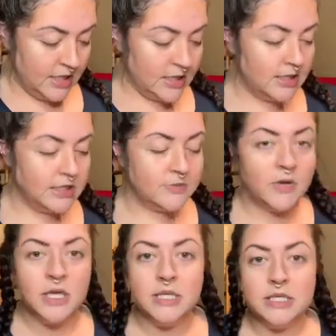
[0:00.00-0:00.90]
This
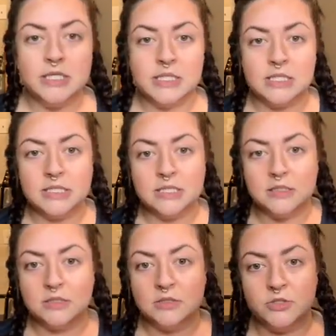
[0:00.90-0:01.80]
one is,
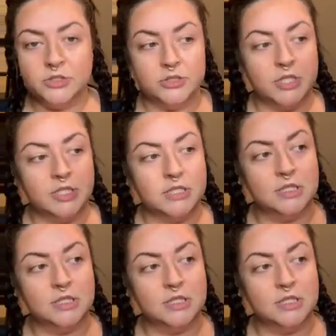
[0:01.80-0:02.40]
shit, this